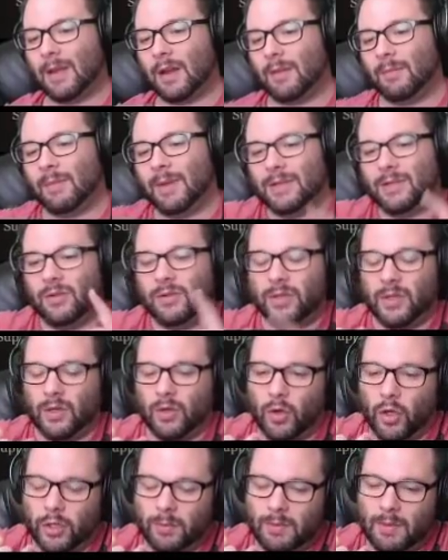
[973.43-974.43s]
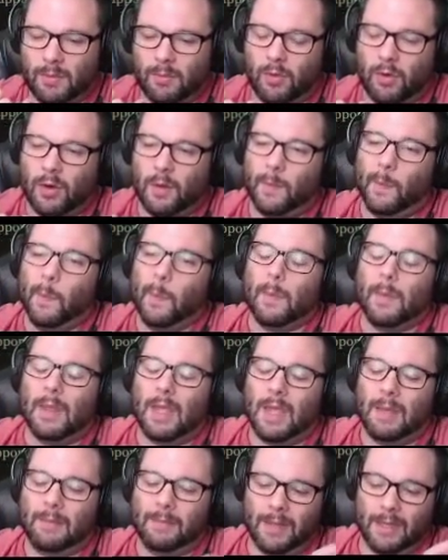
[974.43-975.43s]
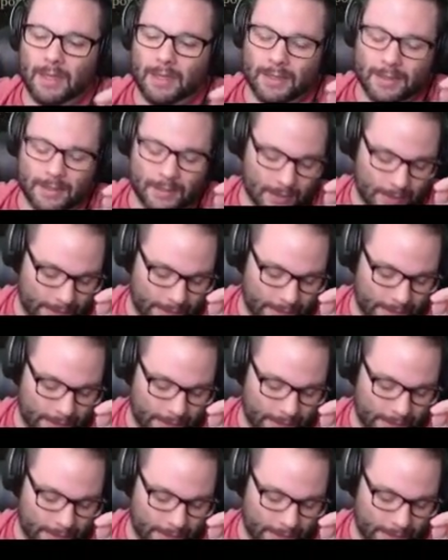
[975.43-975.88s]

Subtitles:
better means using her ultimate more. It means